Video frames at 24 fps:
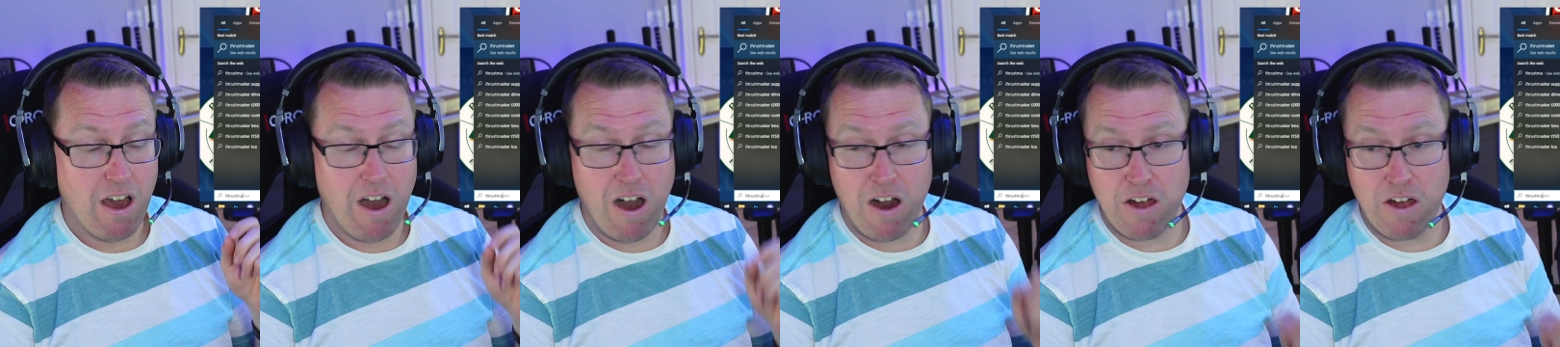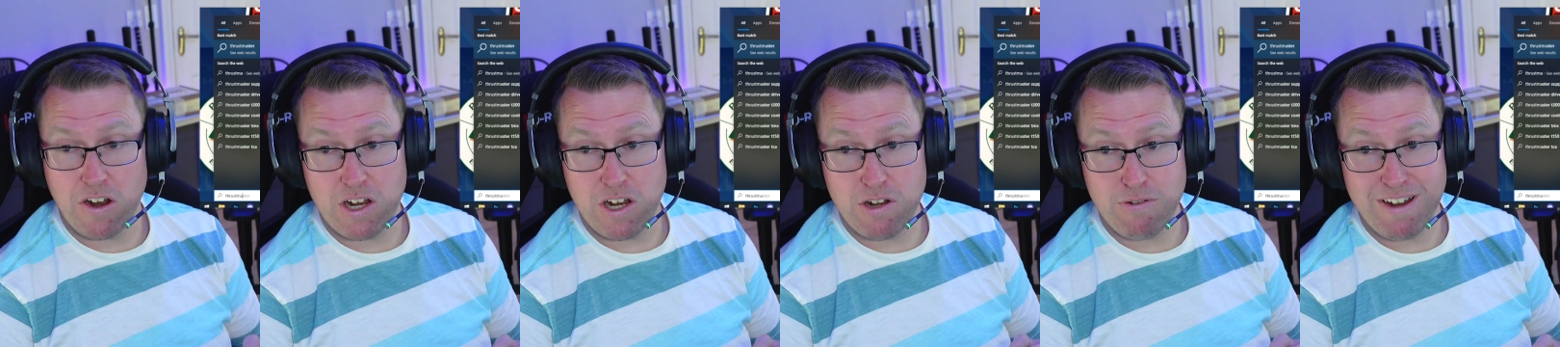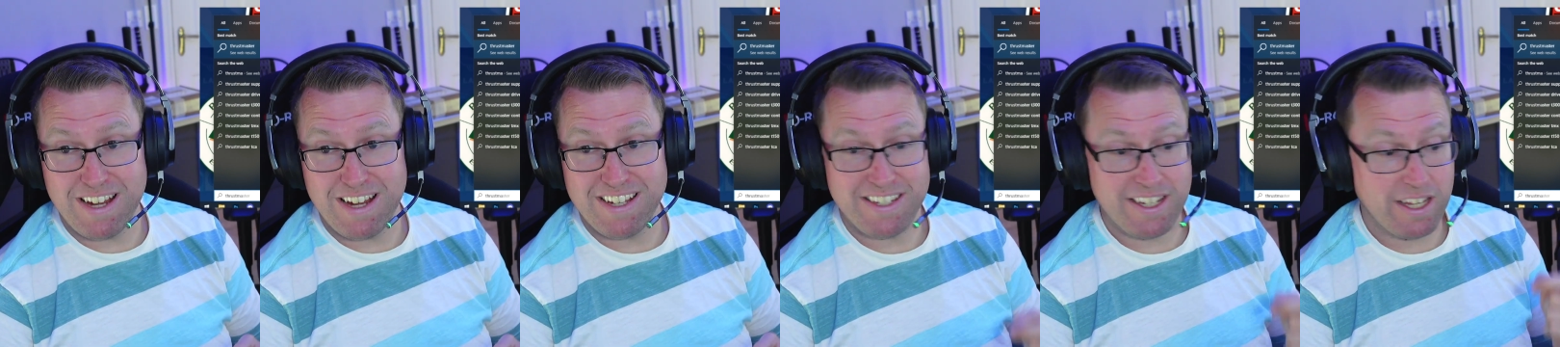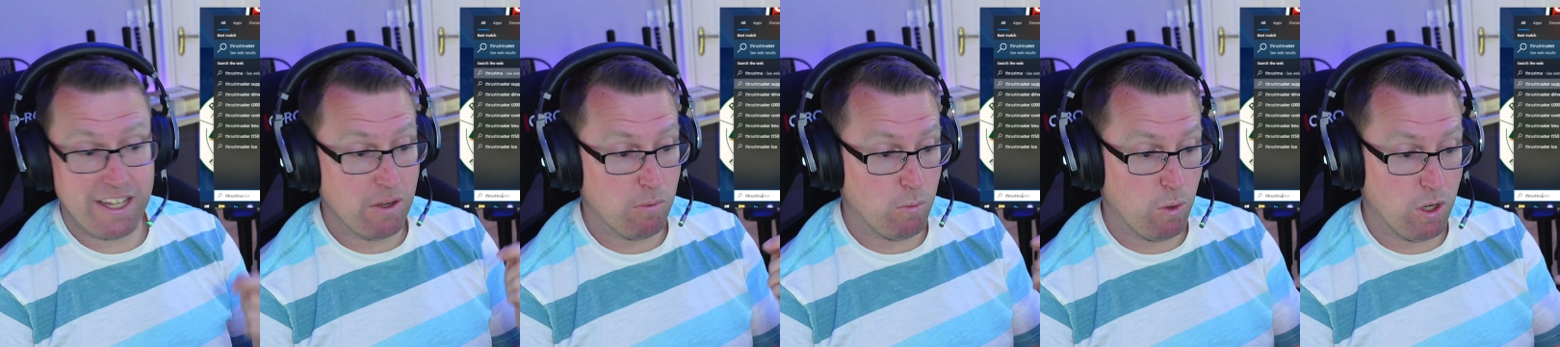On
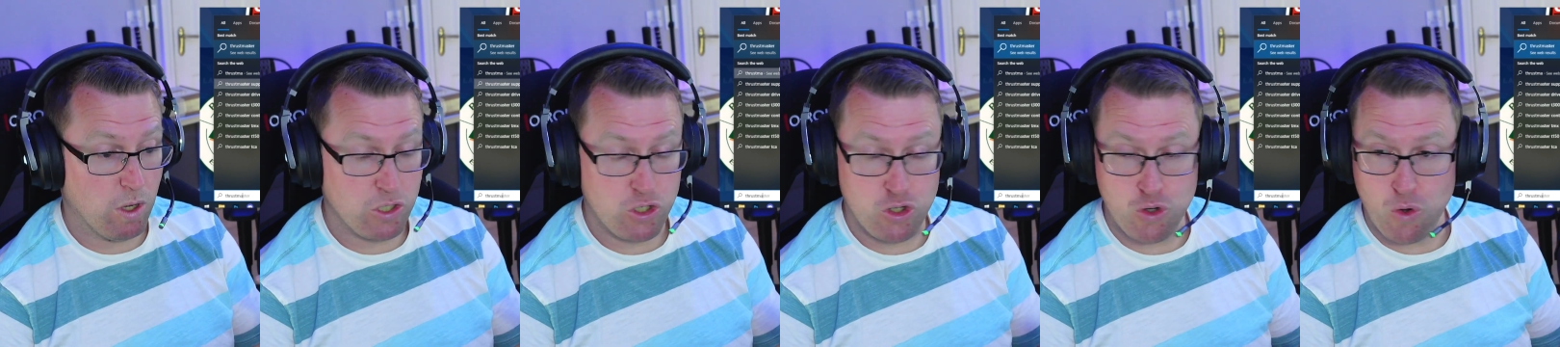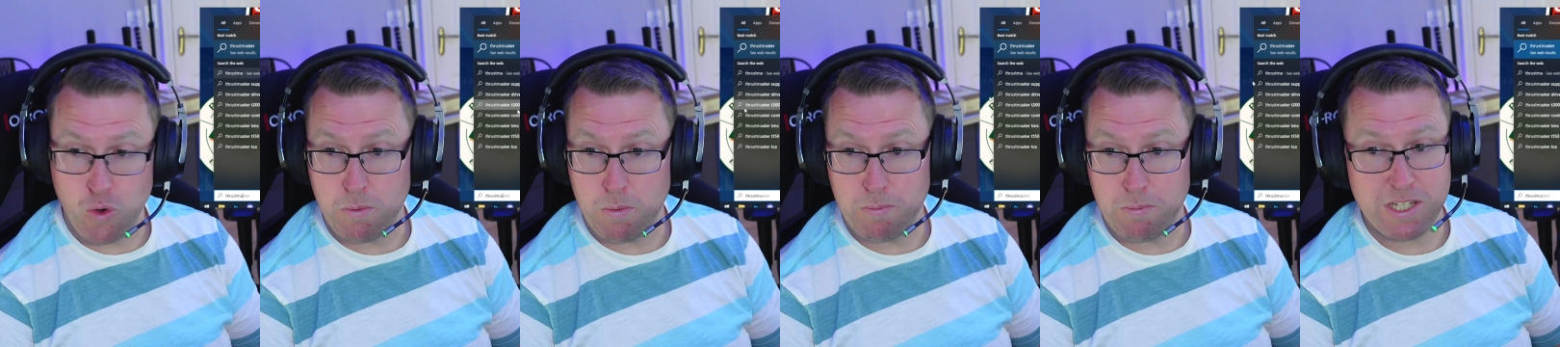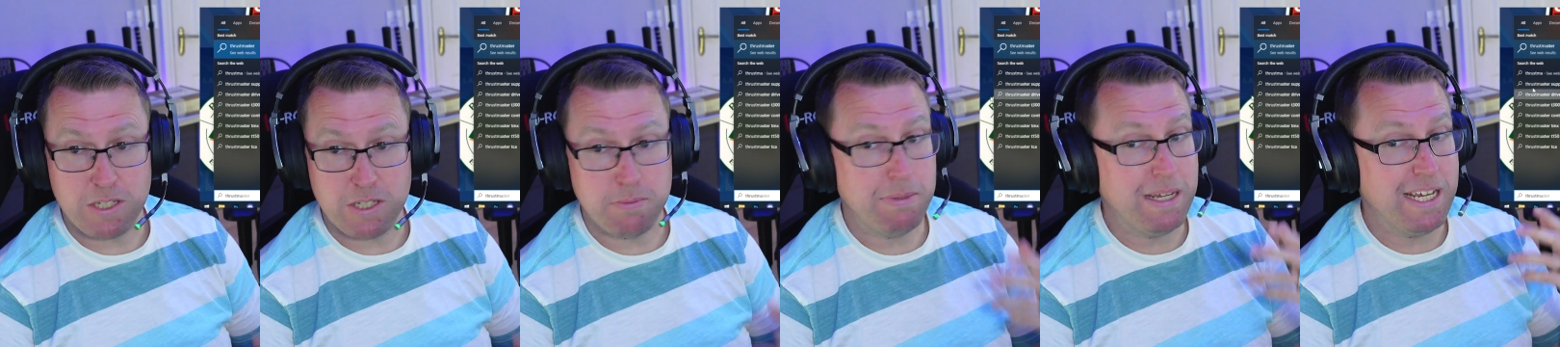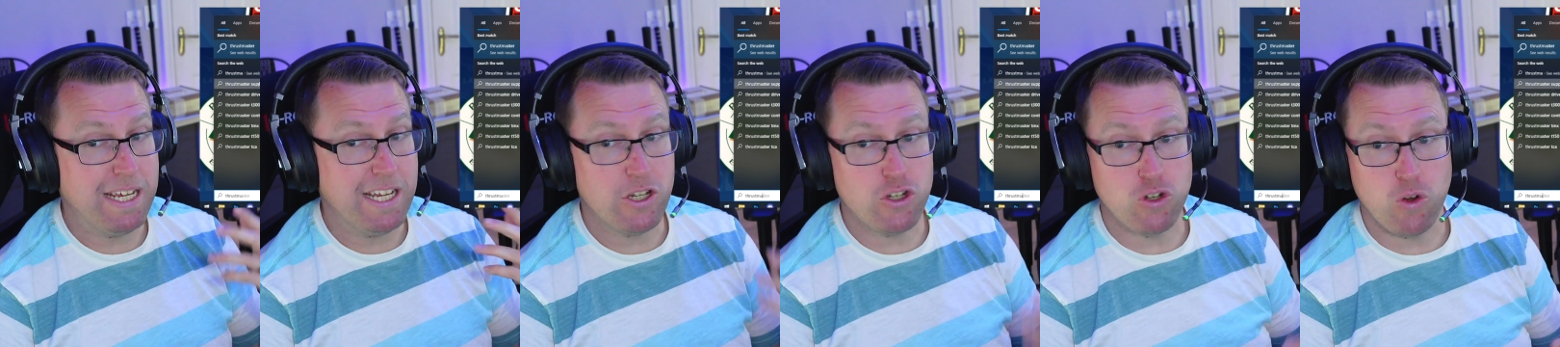iRacing, it was showing my
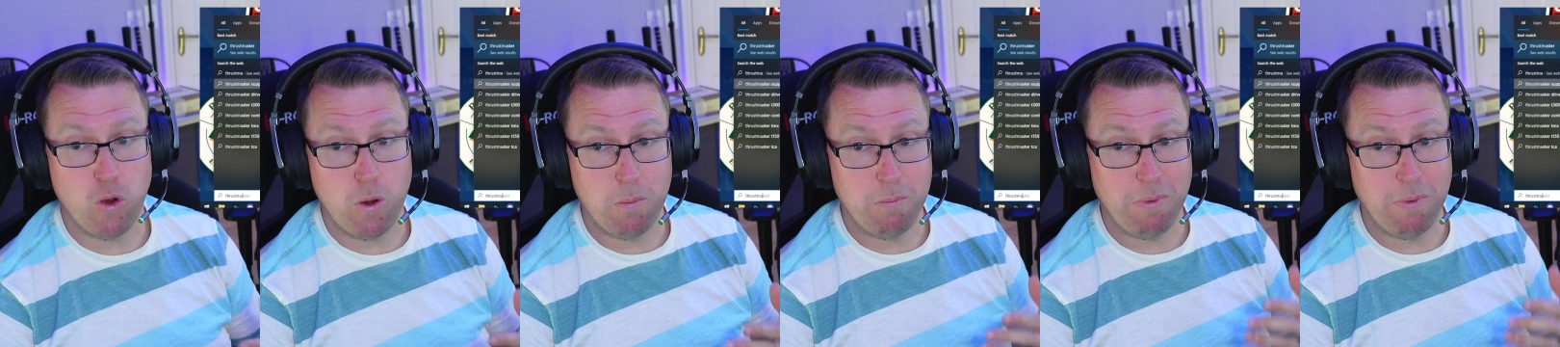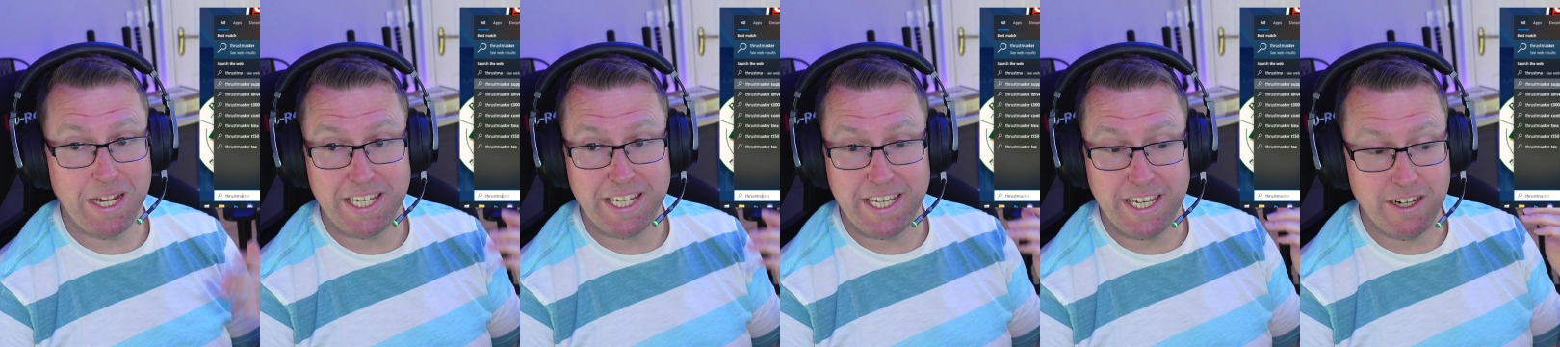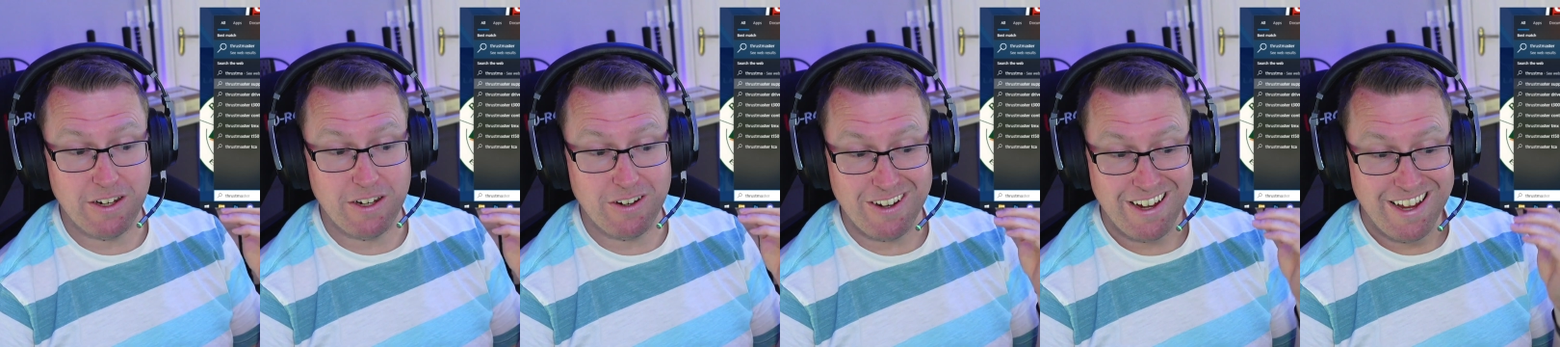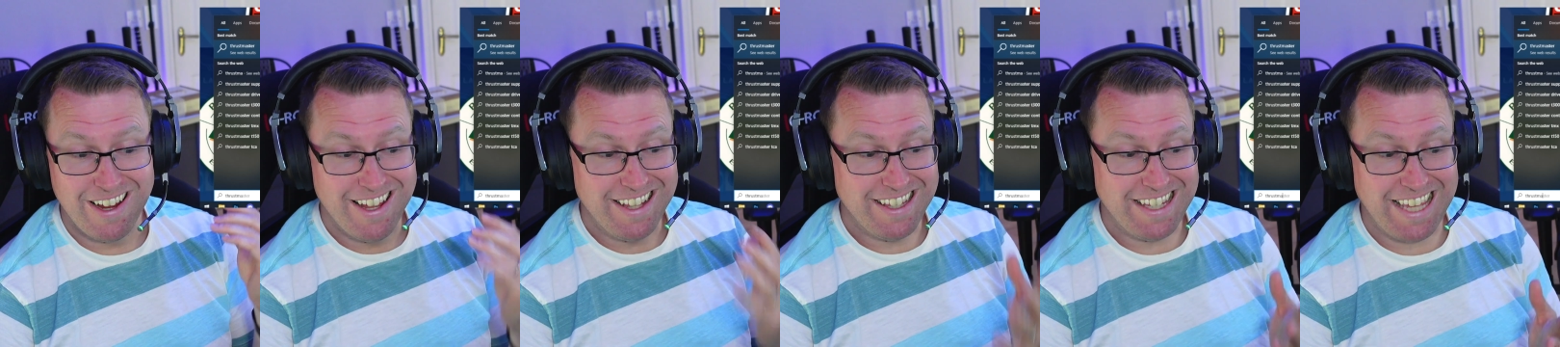speed, showing my gear.